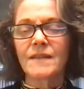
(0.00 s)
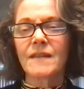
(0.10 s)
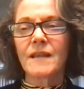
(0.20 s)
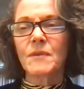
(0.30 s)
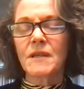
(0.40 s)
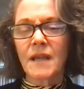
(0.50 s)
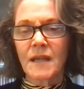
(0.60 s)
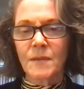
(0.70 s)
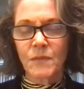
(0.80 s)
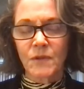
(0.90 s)
they
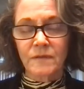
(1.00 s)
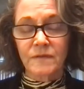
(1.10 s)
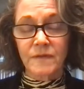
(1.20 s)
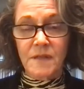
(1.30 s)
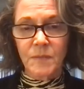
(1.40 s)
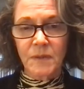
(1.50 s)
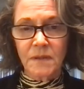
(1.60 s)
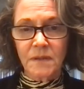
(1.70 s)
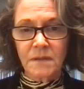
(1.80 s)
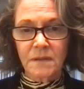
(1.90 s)
became more
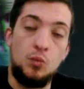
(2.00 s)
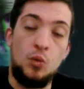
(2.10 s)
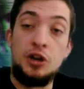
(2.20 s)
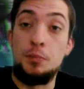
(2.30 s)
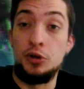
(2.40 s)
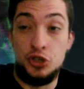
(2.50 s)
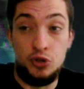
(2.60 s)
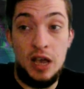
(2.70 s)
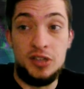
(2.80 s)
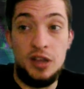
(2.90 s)
visible. When you put
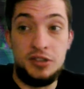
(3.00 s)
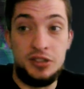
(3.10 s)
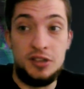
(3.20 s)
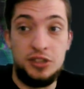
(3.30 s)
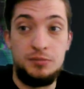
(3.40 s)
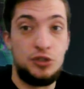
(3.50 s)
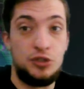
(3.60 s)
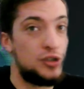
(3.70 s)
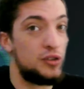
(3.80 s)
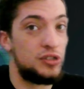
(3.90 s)
stress on the system, you
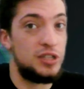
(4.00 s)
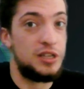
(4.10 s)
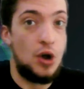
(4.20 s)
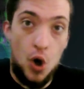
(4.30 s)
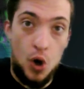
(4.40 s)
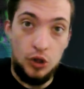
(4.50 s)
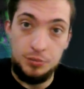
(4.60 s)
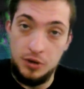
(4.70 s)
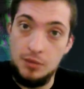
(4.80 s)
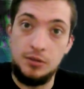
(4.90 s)
start seeing all the
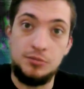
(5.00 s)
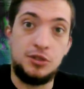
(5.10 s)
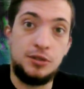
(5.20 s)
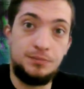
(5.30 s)
problems.